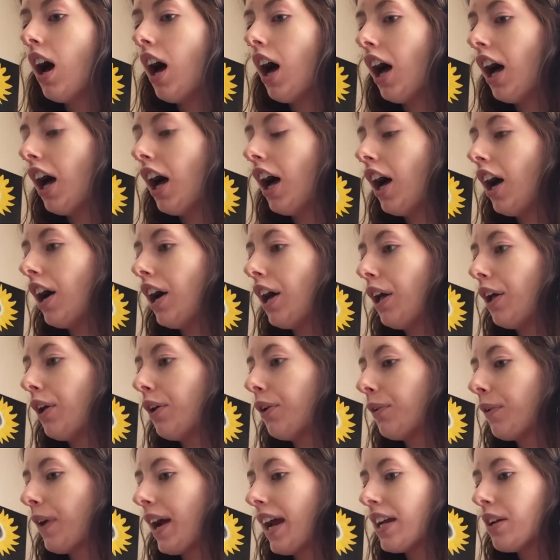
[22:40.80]

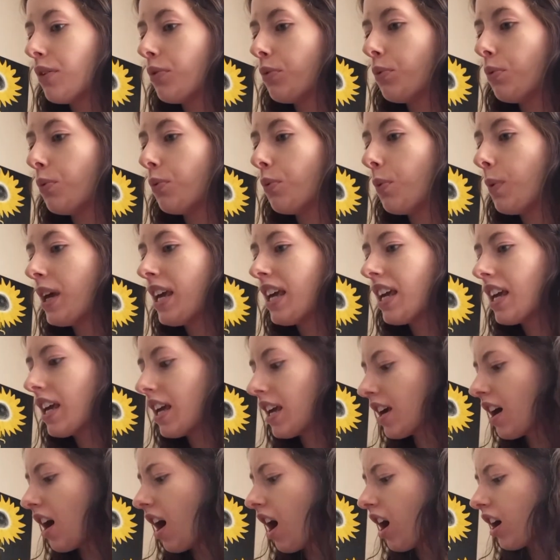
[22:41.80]
All right,
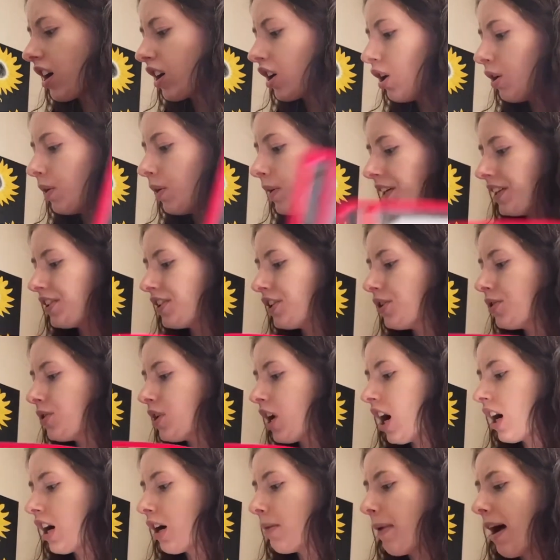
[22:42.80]
we are going to
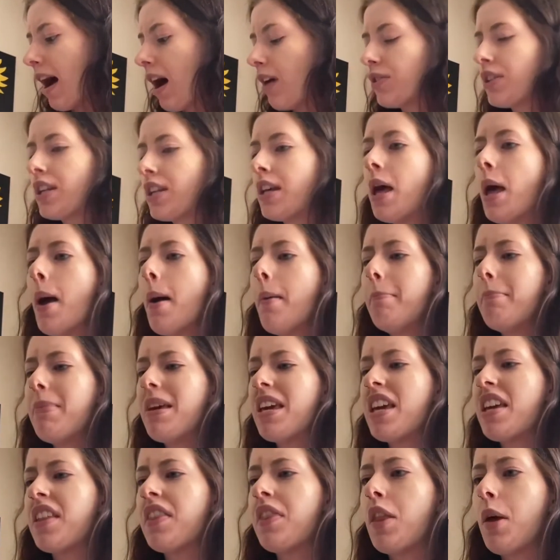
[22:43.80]
talk about
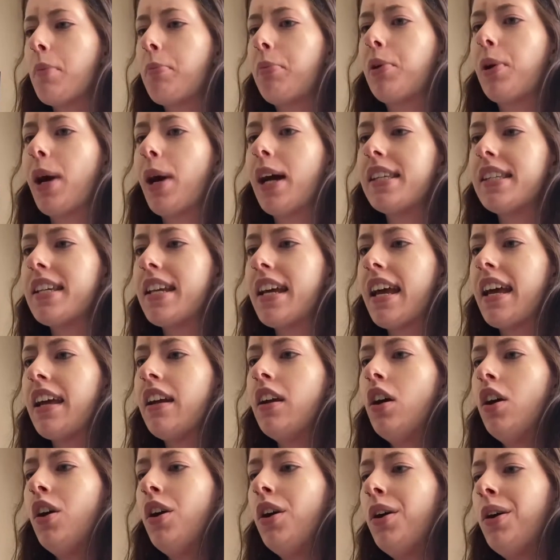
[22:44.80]
being the president.
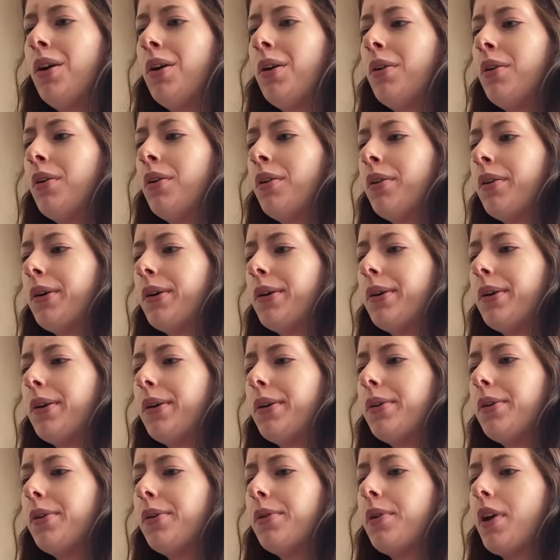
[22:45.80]

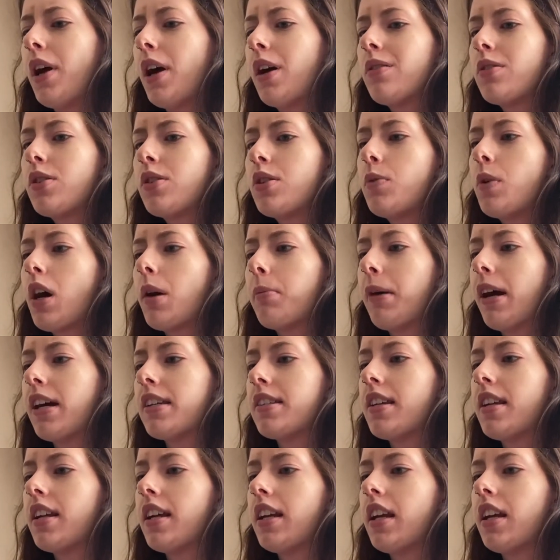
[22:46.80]
Who knows who our
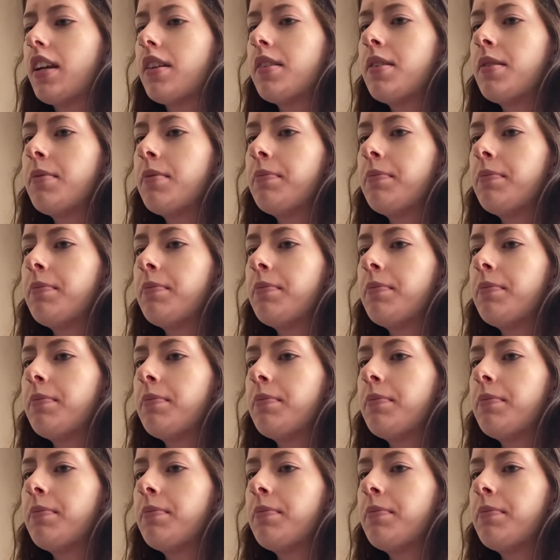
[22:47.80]
president is?